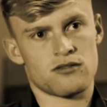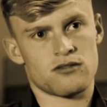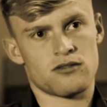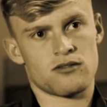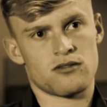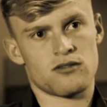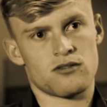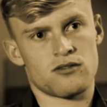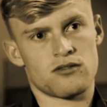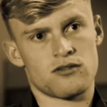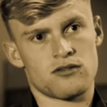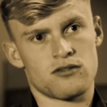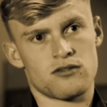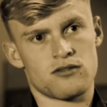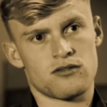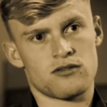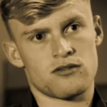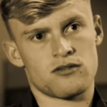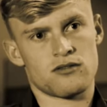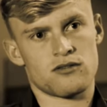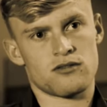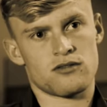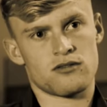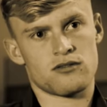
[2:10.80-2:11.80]
done.
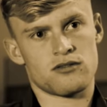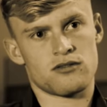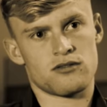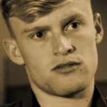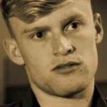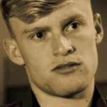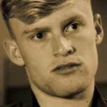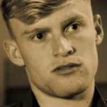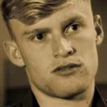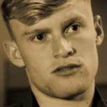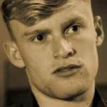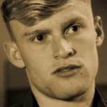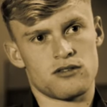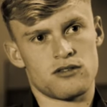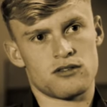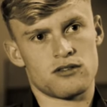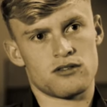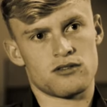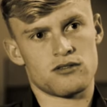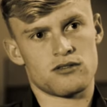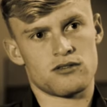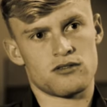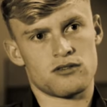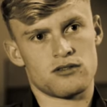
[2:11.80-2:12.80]
Still just
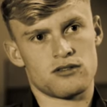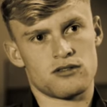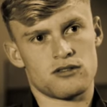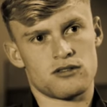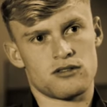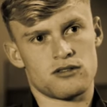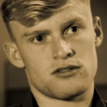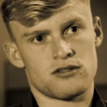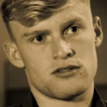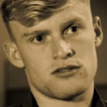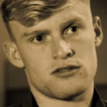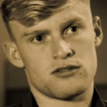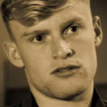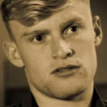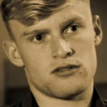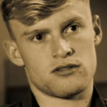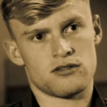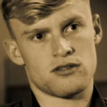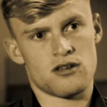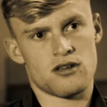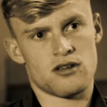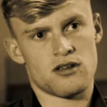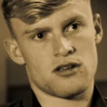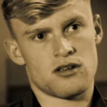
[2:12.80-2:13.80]
21 years of
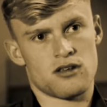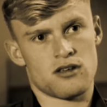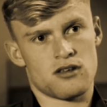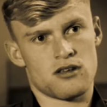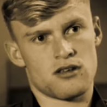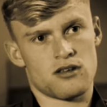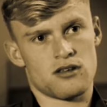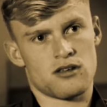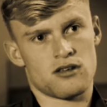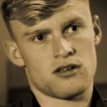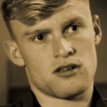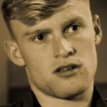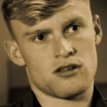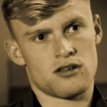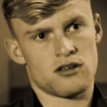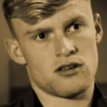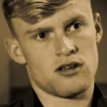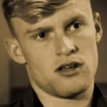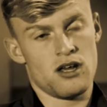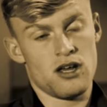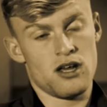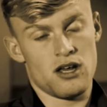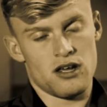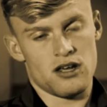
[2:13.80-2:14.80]
age,
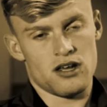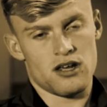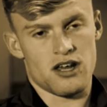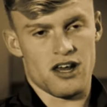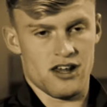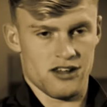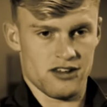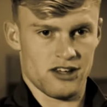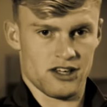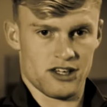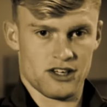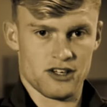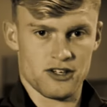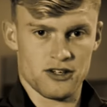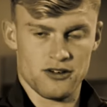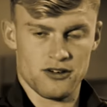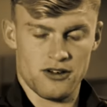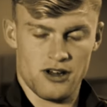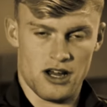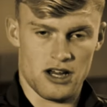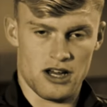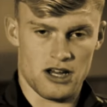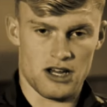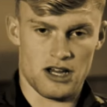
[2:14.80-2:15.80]
Branthwaite could become a
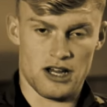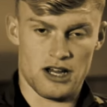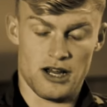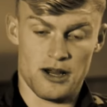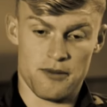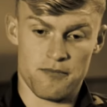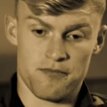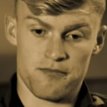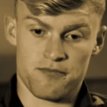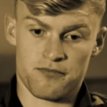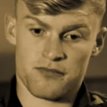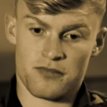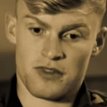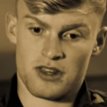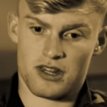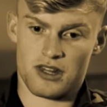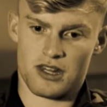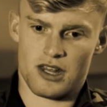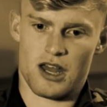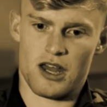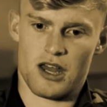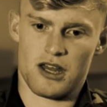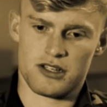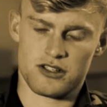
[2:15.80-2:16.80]
mainstay in the Old
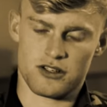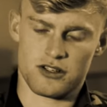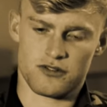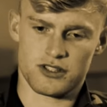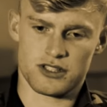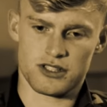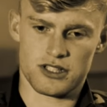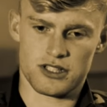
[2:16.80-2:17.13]
Trafford